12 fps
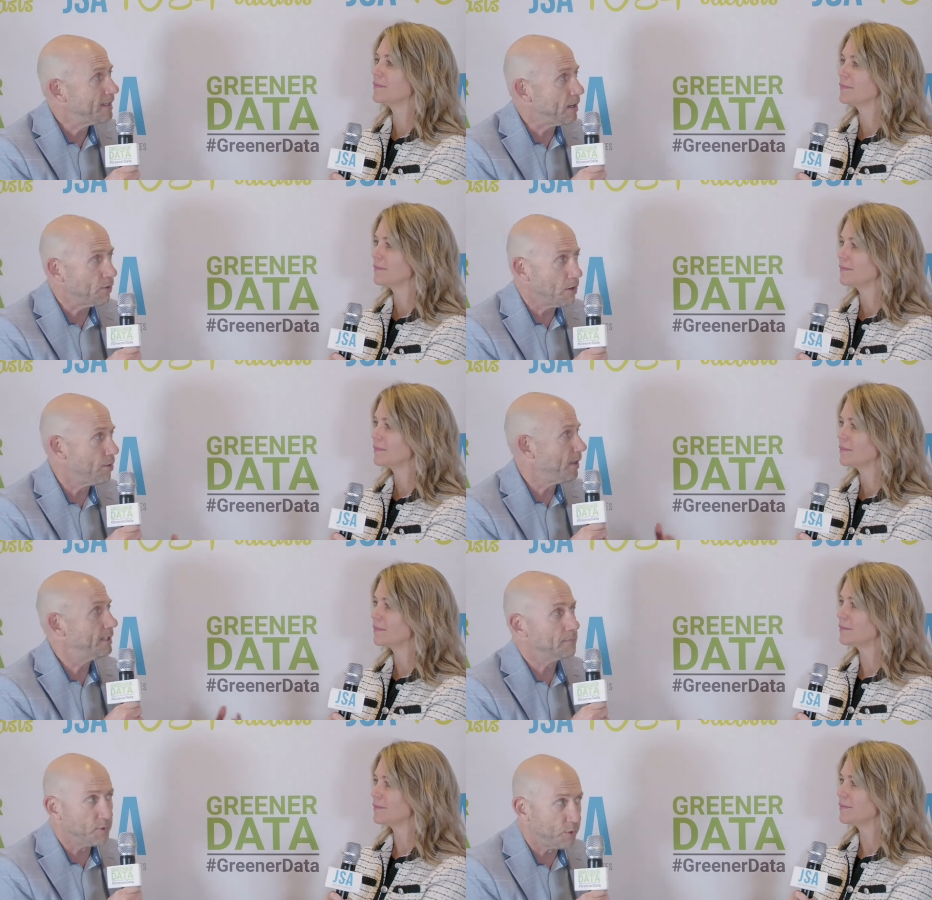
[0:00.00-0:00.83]
Speaker 1: that we're
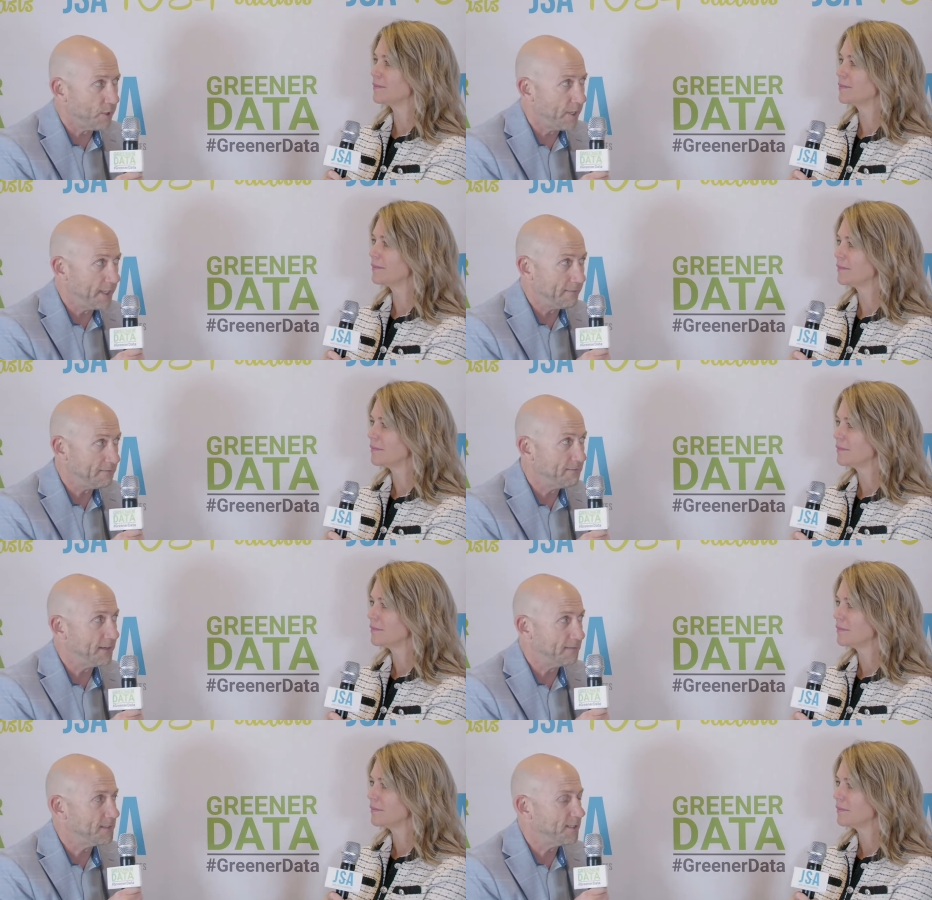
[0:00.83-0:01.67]
already deployed in
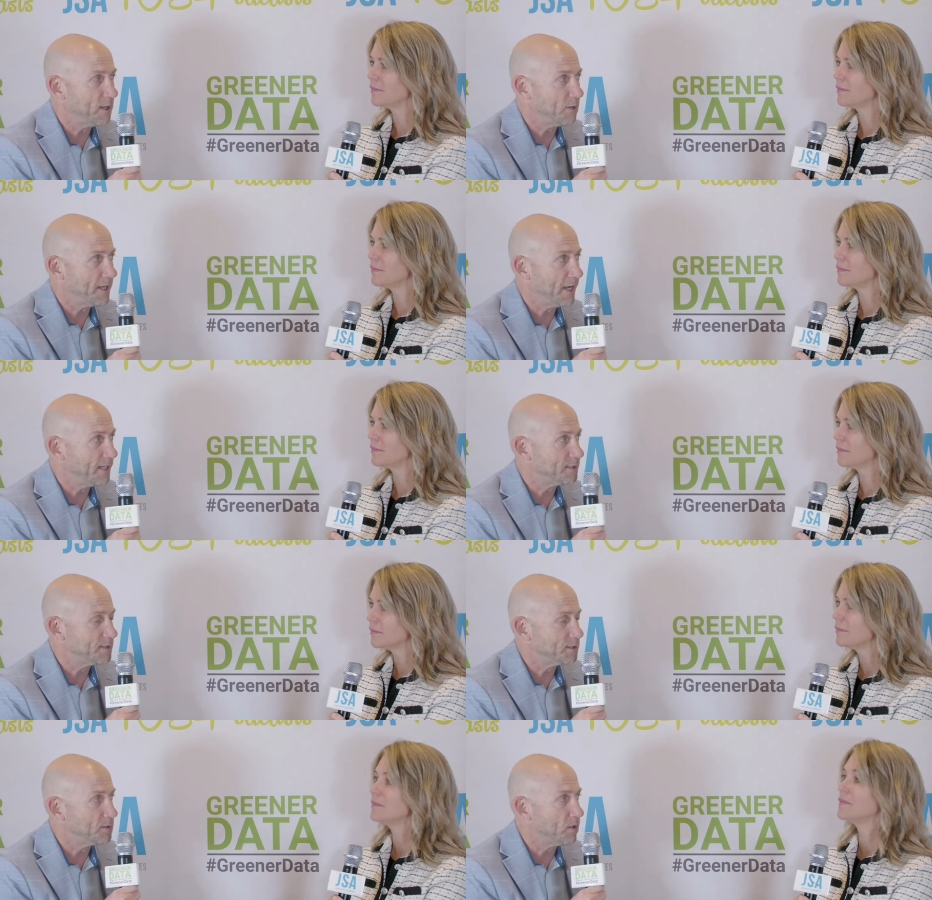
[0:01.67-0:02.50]
fifty
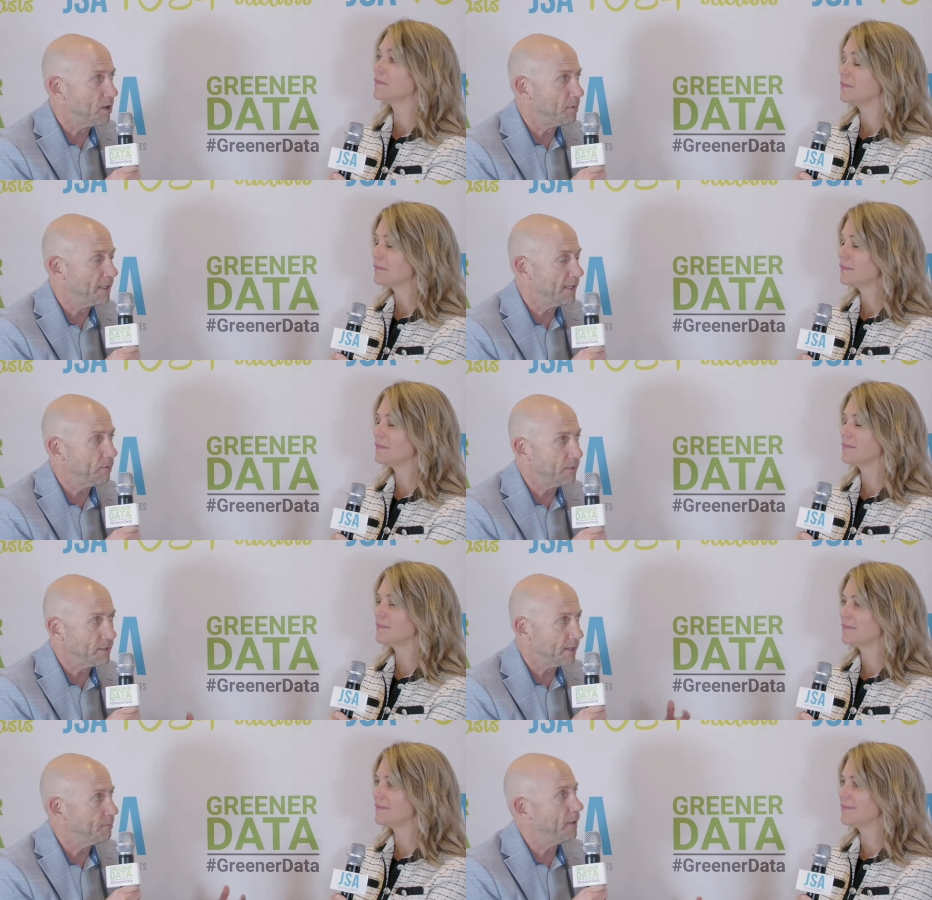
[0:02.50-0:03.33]
locations globally
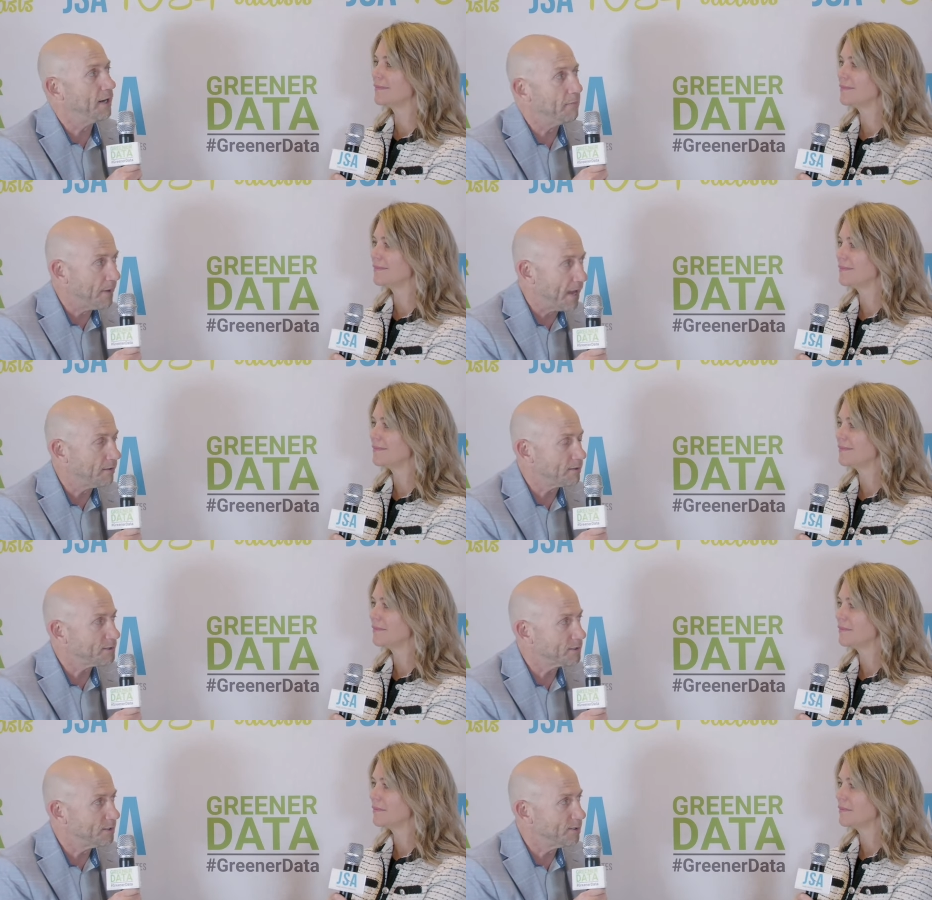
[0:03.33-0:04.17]
with our bare
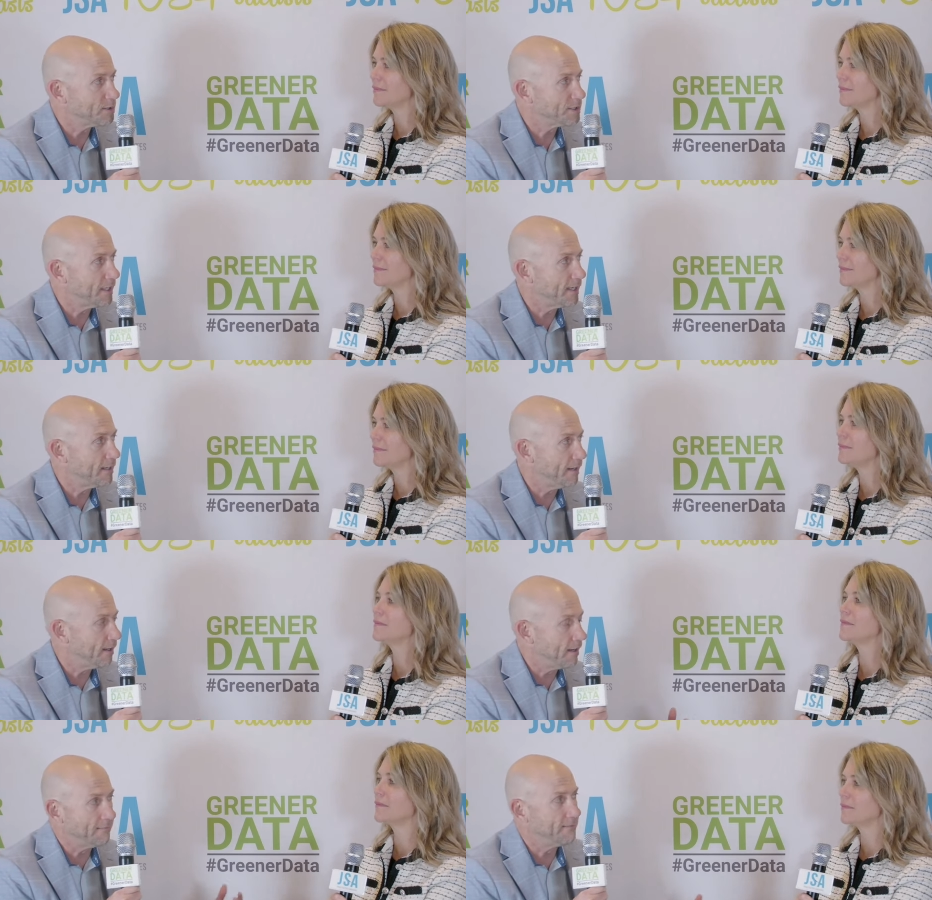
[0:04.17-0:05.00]
metal solution
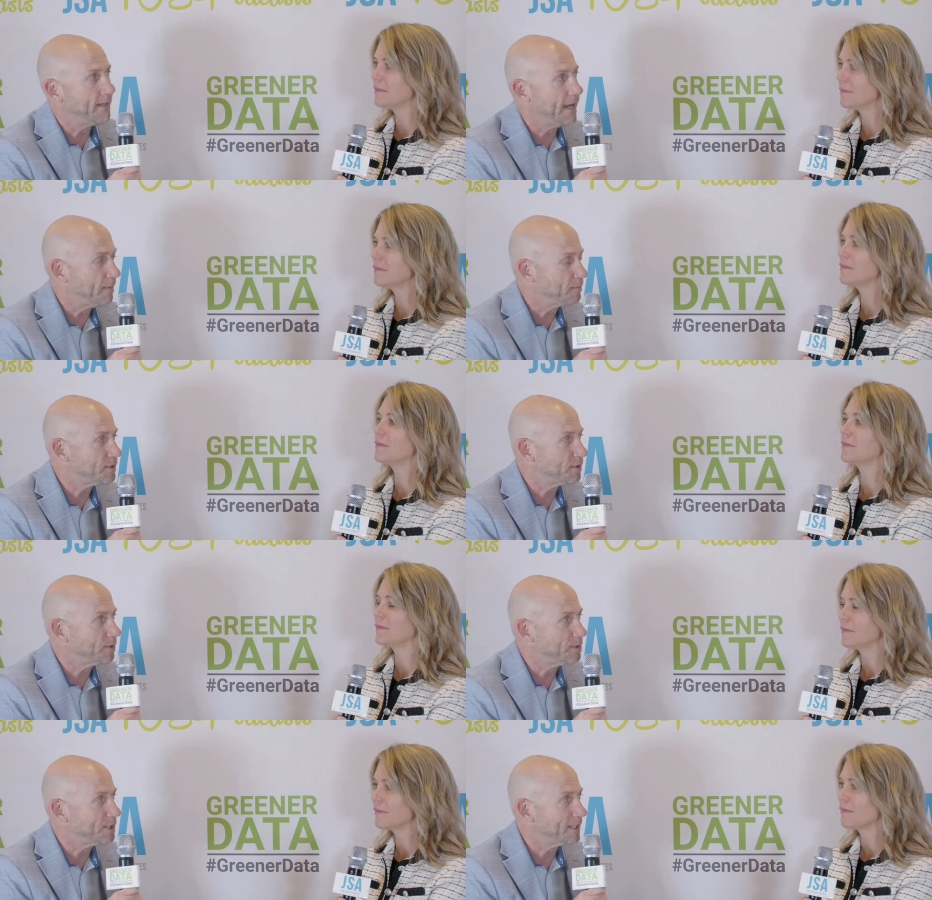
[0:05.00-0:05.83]
and our V M
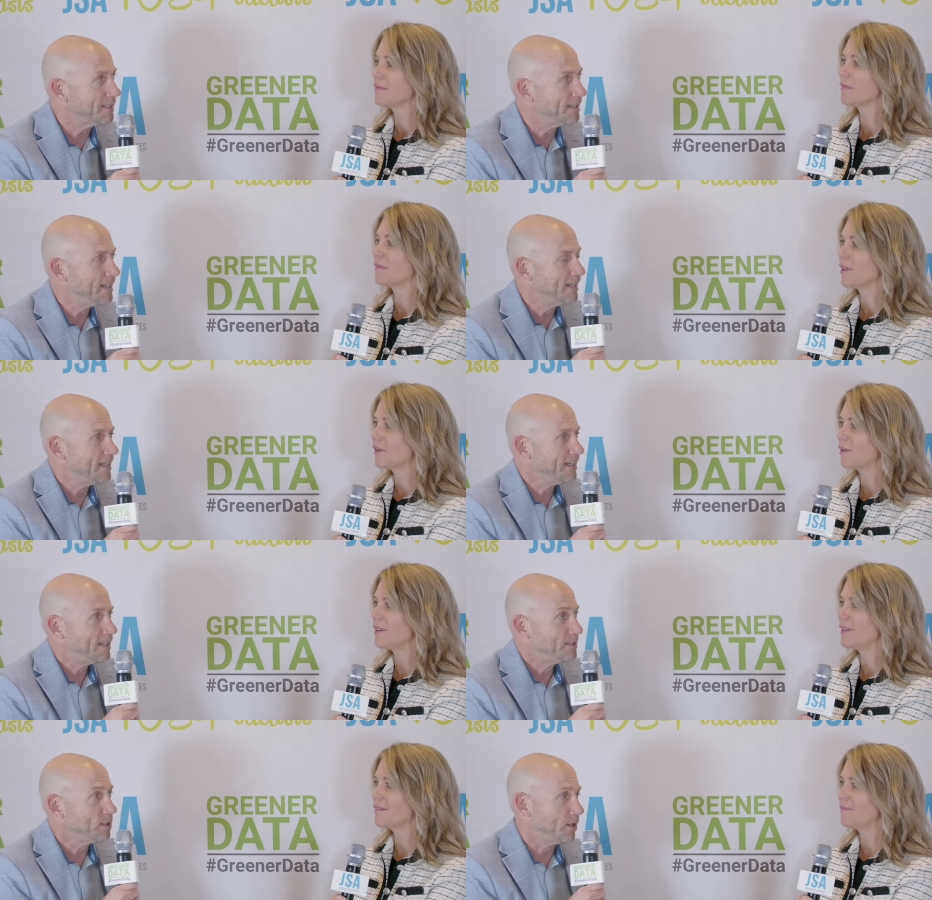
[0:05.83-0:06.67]
solution.
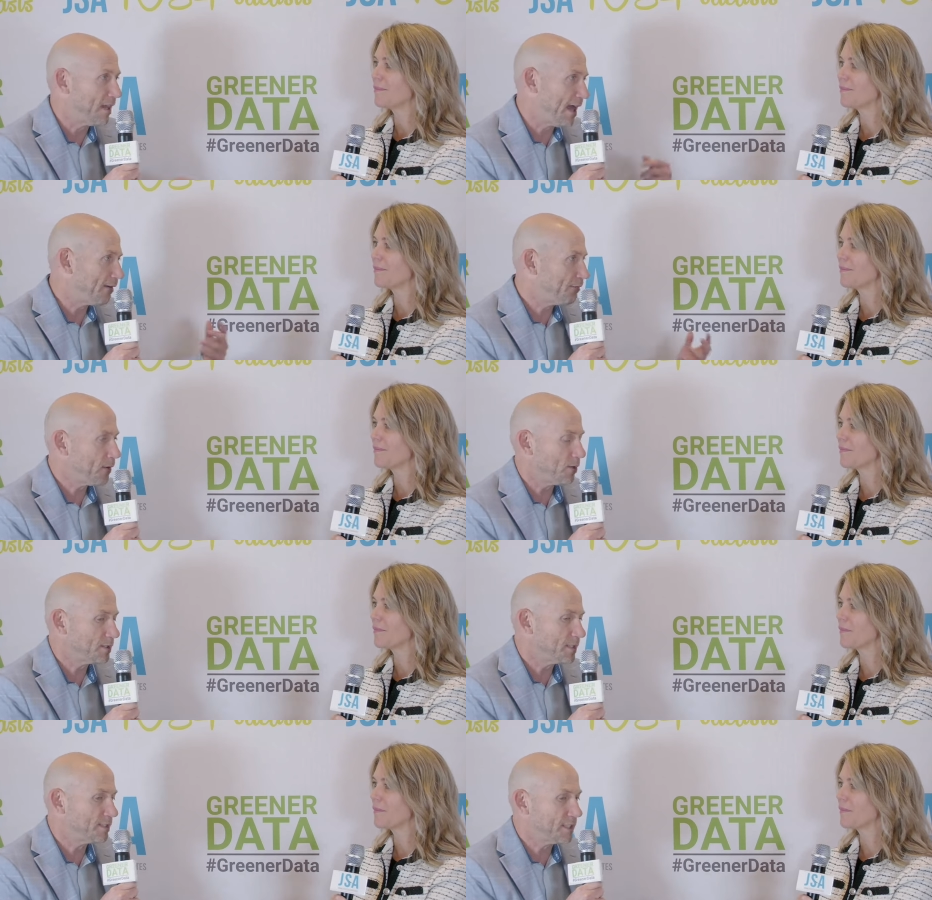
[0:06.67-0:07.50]
So a lot of
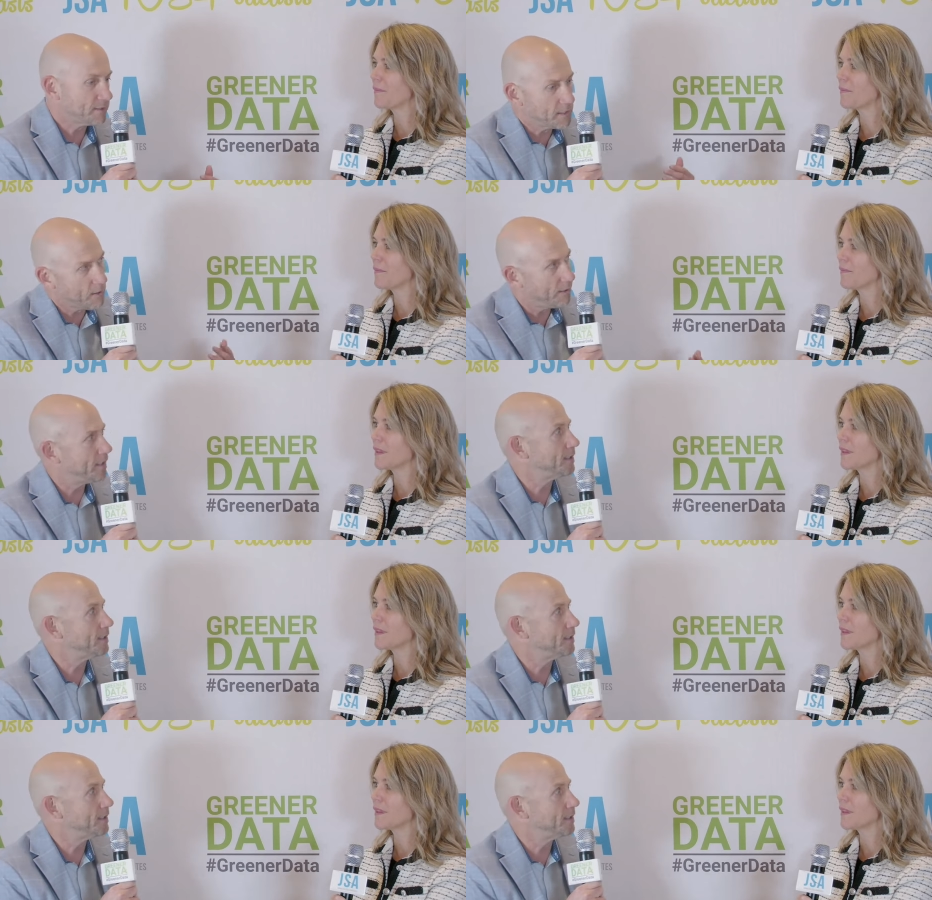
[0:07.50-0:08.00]
folks can just go to the